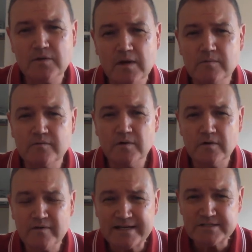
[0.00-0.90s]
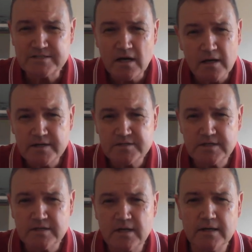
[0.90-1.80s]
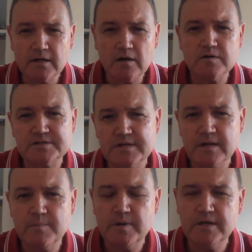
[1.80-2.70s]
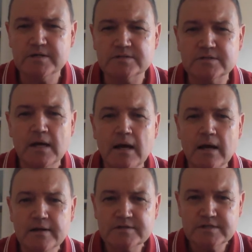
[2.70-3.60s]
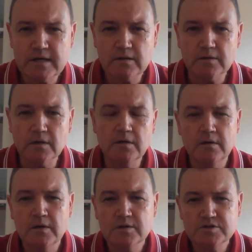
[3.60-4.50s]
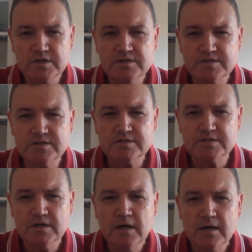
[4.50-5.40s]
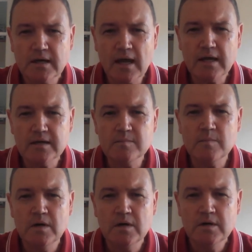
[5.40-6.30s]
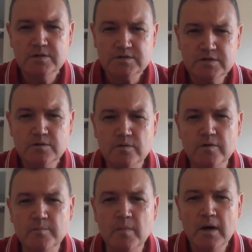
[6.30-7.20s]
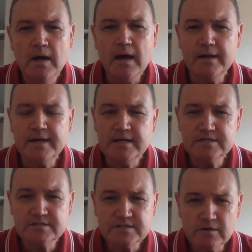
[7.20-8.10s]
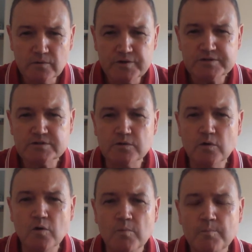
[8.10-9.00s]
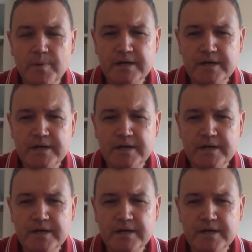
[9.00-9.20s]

they were full of anxiety, they had lost their peace until Jesus came to them and he stilled the storm.